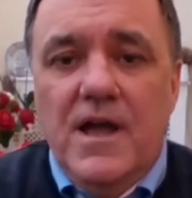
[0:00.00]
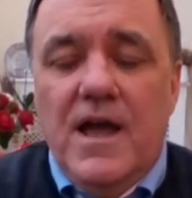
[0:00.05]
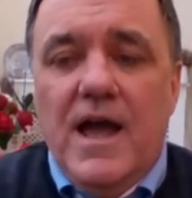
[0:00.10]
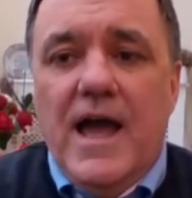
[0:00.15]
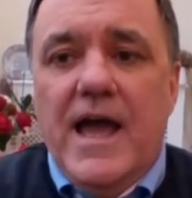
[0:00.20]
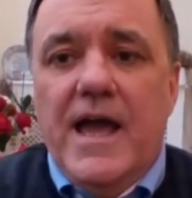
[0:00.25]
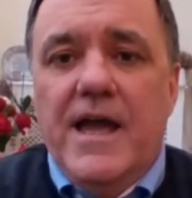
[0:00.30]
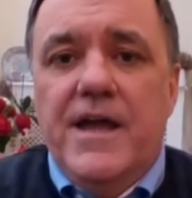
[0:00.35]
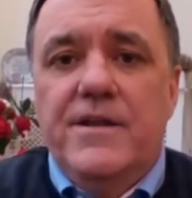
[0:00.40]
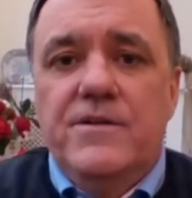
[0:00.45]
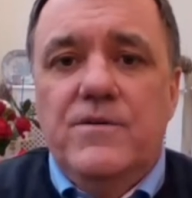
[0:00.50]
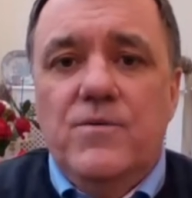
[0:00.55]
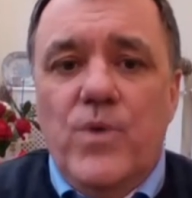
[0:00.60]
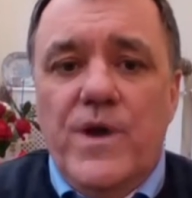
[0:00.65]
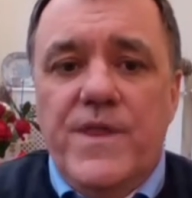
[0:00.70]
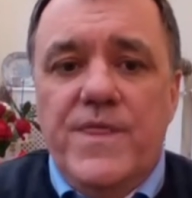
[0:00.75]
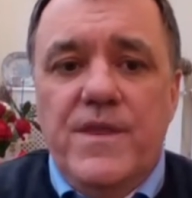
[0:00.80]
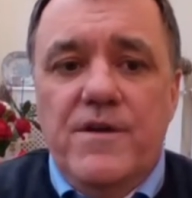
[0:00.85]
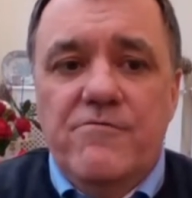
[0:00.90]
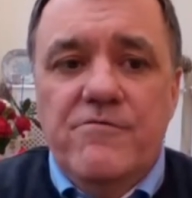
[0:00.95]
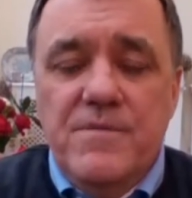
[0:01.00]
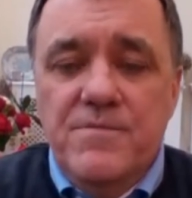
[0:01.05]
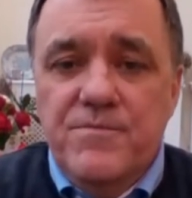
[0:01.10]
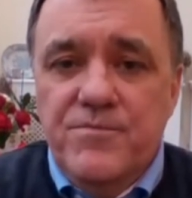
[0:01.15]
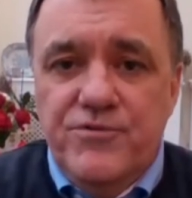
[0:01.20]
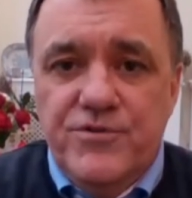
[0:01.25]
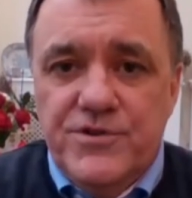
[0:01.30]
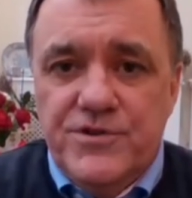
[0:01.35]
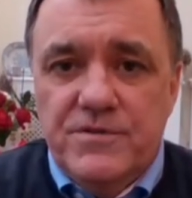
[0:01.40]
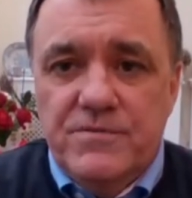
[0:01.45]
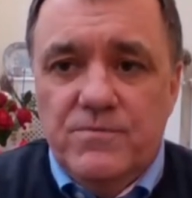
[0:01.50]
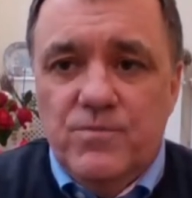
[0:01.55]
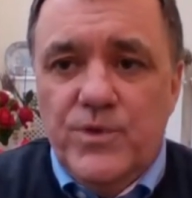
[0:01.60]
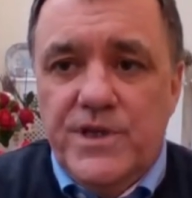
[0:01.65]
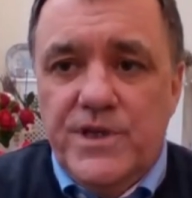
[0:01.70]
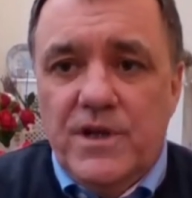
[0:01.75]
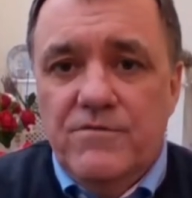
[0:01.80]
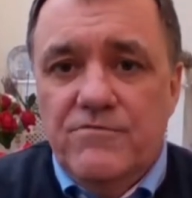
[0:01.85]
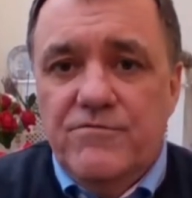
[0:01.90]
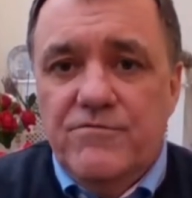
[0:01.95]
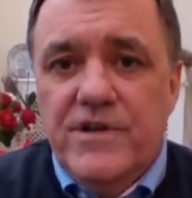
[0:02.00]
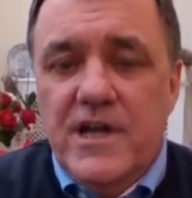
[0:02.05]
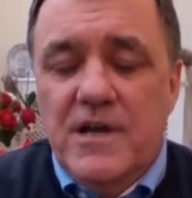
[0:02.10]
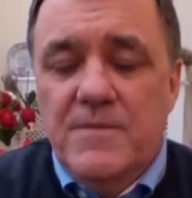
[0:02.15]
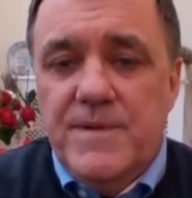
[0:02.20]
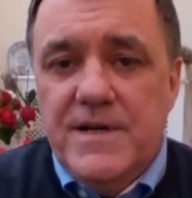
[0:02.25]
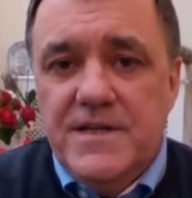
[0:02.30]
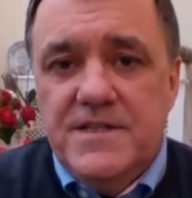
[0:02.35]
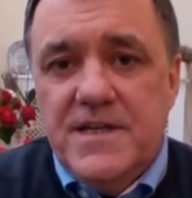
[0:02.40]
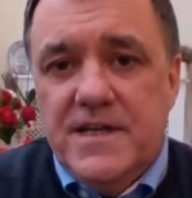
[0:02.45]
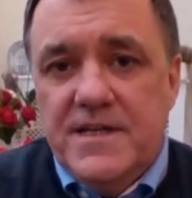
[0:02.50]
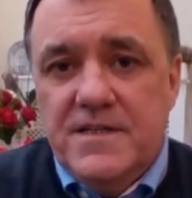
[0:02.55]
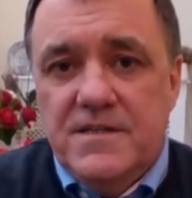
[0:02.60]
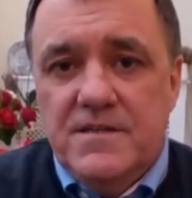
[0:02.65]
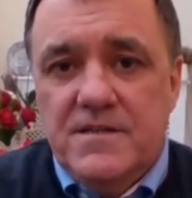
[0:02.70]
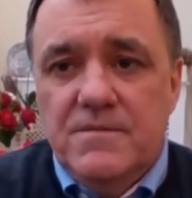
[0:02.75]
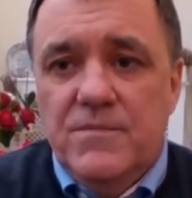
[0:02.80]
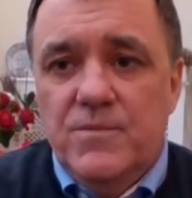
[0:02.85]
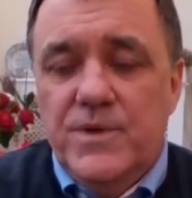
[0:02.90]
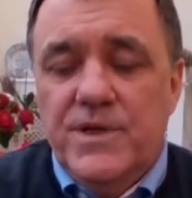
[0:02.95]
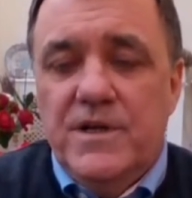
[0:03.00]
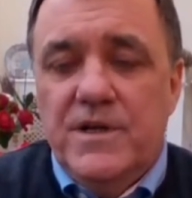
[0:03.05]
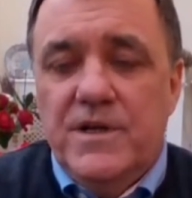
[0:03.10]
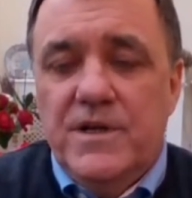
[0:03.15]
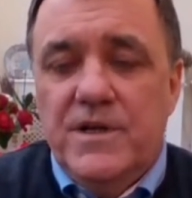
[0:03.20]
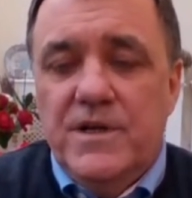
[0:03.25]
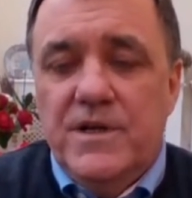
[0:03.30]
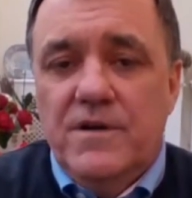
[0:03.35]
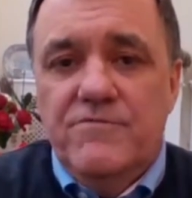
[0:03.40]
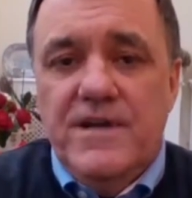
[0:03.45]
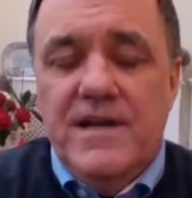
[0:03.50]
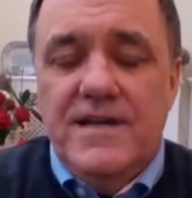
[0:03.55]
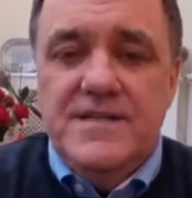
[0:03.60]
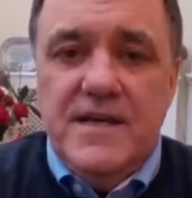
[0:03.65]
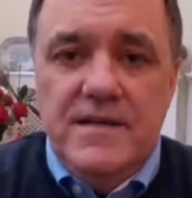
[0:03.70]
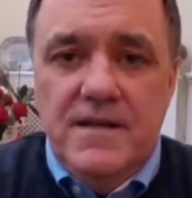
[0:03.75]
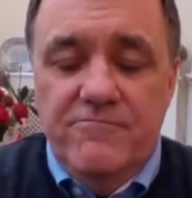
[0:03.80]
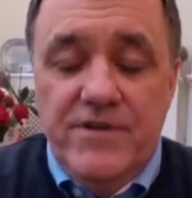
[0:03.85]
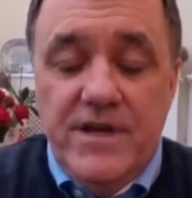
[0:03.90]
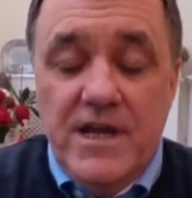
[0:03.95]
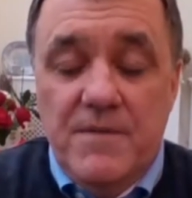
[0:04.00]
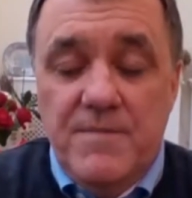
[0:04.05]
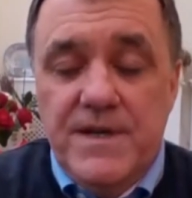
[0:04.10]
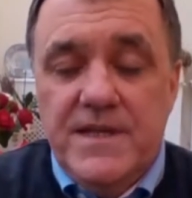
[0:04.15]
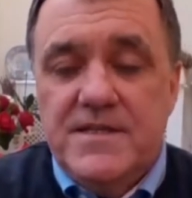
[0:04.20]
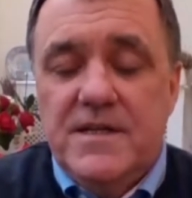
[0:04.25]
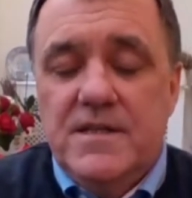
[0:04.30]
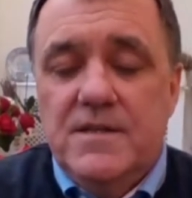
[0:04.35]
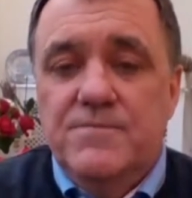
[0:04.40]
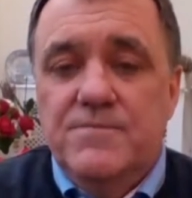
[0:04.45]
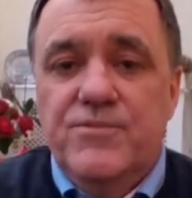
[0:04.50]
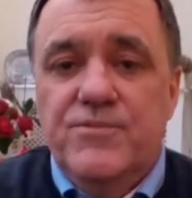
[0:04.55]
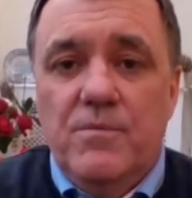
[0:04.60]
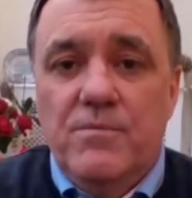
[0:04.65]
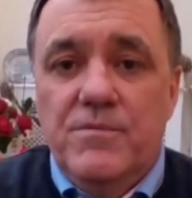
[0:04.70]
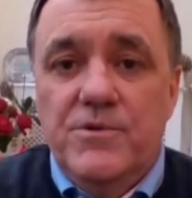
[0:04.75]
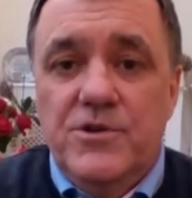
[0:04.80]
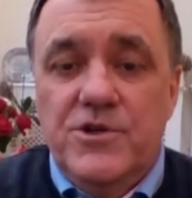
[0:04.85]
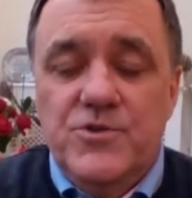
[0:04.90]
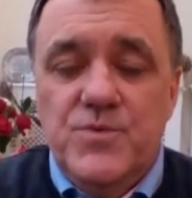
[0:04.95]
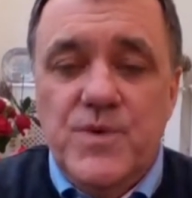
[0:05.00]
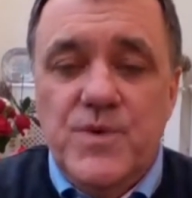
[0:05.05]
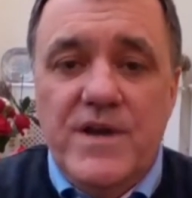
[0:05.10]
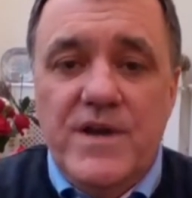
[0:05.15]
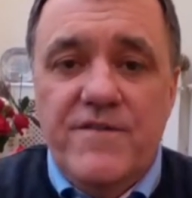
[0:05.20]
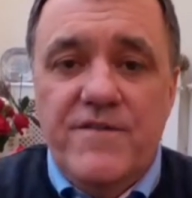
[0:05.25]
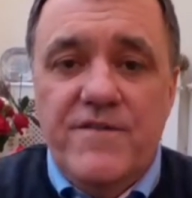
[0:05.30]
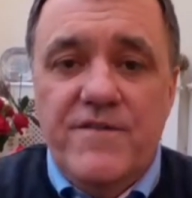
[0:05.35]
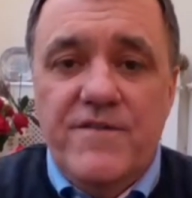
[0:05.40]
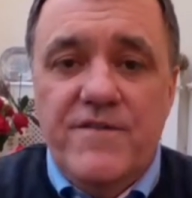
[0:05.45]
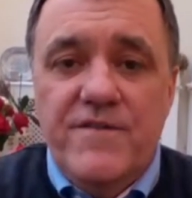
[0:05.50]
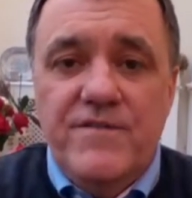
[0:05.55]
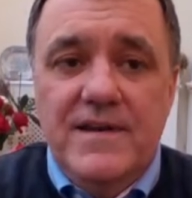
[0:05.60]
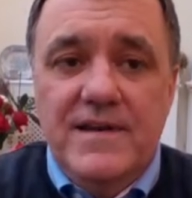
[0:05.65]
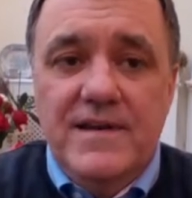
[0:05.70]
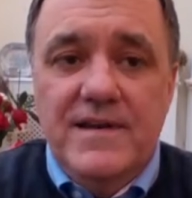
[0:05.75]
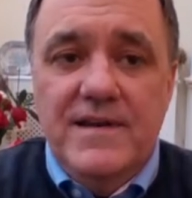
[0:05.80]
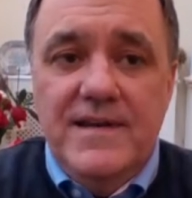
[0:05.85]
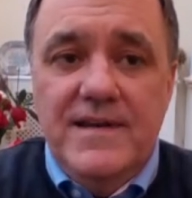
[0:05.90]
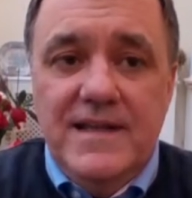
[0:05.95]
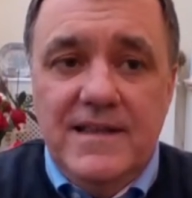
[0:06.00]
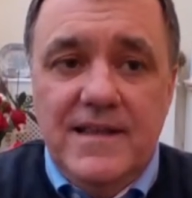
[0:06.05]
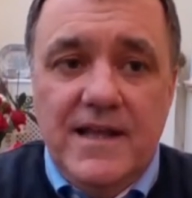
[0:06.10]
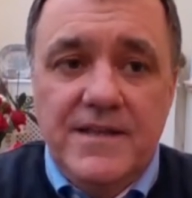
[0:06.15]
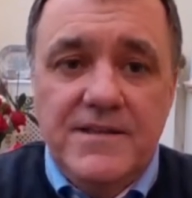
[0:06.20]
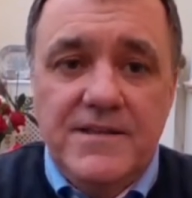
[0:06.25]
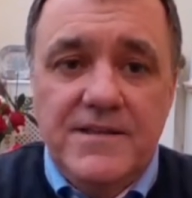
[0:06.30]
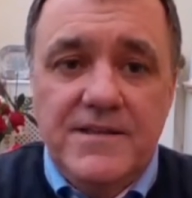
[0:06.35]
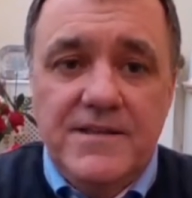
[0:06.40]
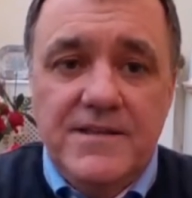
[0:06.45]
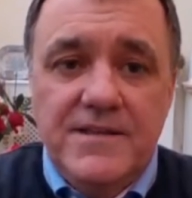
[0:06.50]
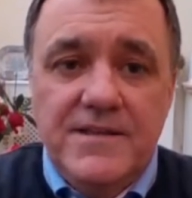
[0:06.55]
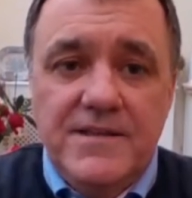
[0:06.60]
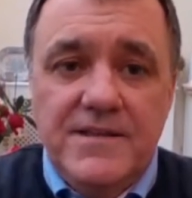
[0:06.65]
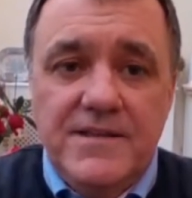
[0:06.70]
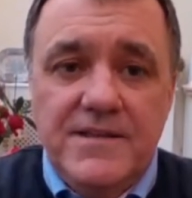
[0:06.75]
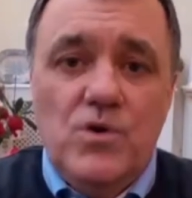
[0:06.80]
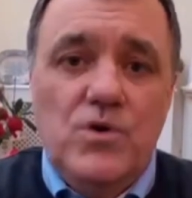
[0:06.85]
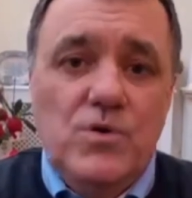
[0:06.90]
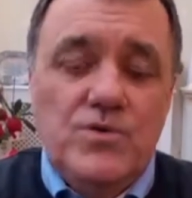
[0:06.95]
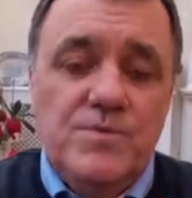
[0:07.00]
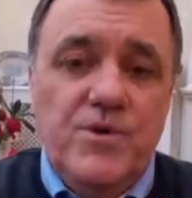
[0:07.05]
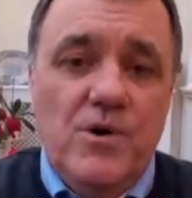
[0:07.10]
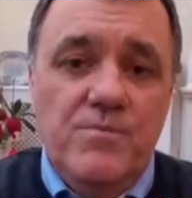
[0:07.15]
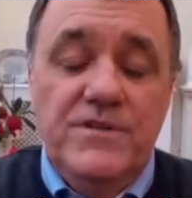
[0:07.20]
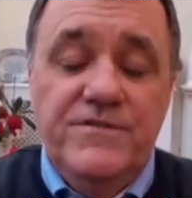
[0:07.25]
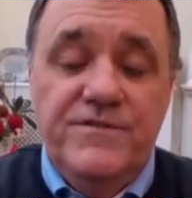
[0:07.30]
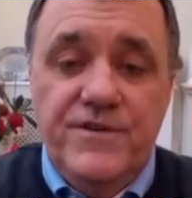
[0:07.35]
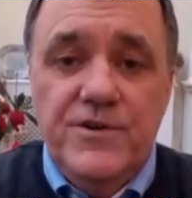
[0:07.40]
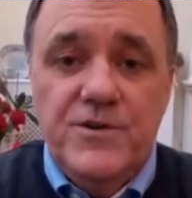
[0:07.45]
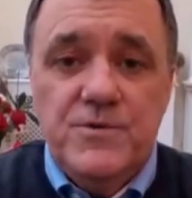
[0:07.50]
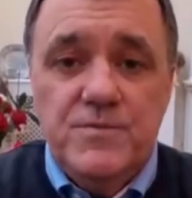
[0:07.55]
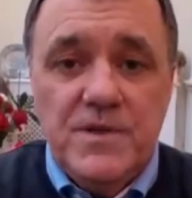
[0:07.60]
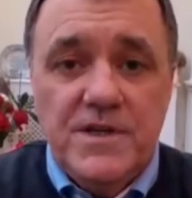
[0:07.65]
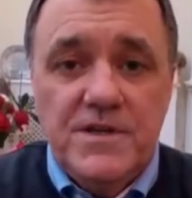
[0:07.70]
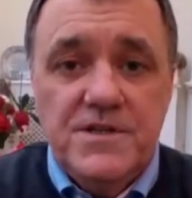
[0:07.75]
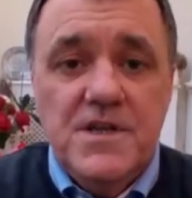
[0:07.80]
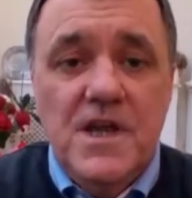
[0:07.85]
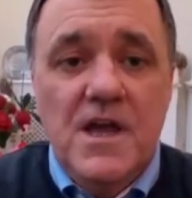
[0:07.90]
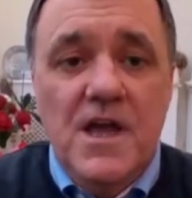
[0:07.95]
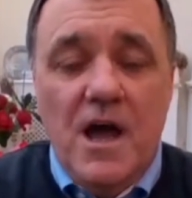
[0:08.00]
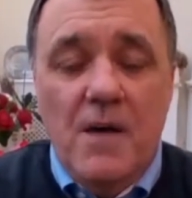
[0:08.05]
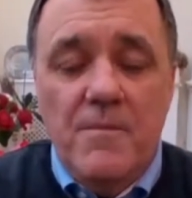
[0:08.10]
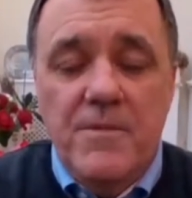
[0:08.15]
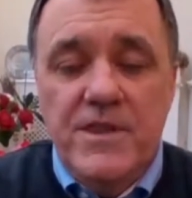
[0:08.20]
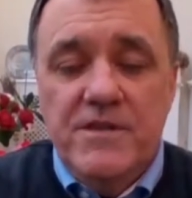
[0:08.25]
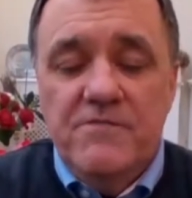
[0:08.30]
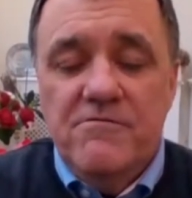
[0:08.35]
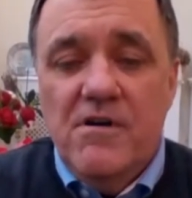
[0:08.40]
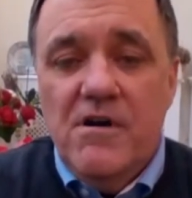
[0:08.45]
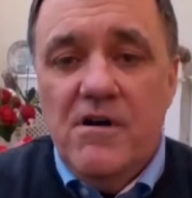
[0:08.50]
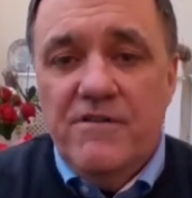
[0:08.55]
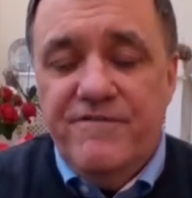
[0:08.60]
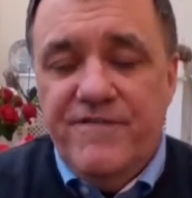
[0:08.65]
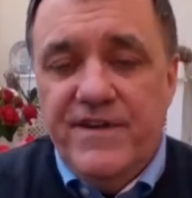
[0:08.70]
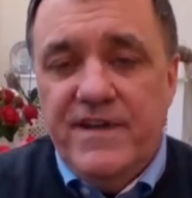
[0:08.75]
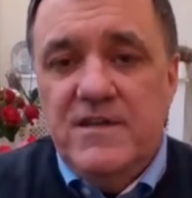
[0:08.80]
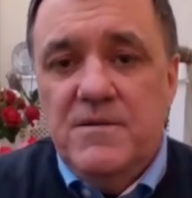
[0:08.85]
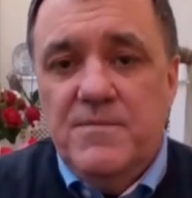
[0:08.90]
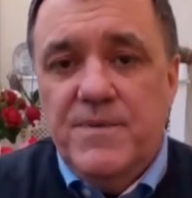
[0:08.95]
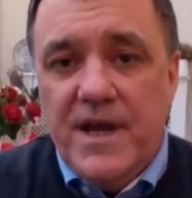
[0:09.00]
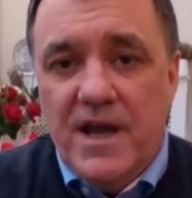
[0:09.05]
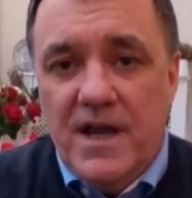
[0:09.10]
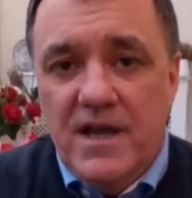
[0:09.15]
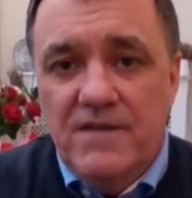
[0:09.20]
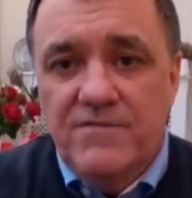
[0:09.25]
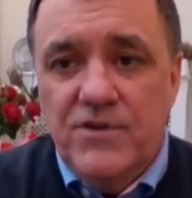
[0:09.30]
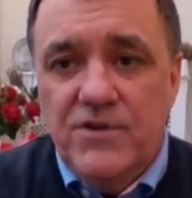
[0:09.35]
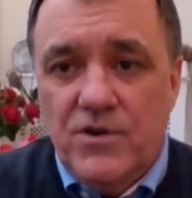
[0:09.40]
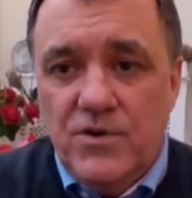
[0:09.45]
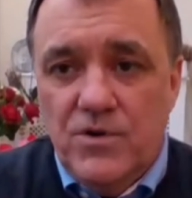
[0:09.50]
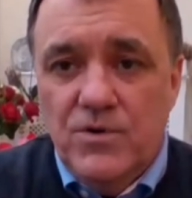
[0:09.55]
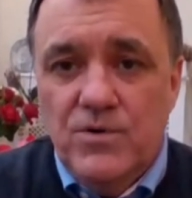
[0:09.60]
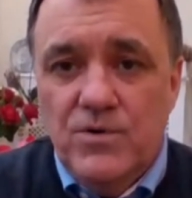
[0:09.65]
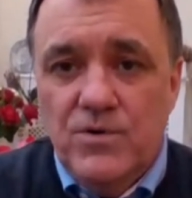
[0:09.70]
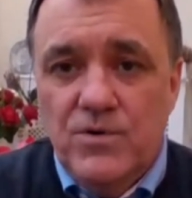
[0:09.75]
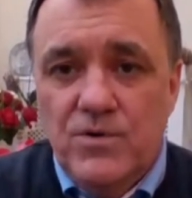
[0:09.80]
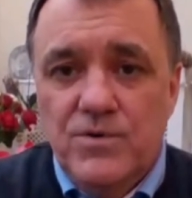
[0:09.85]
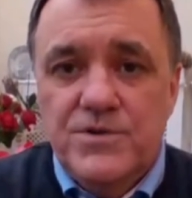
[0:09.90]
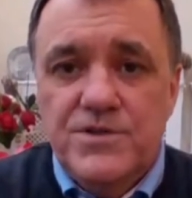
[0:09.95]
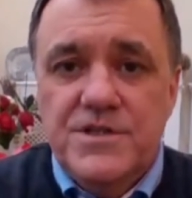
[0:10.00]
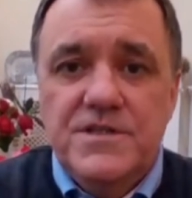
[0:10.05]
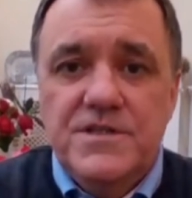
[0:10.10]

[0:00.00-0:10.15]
And when they're in prison, we don't rehabilitate them, and we don't rehabilitate them properly because we have little understanding as to what caused the problem in the first place. I mean, there are offender behaviour courses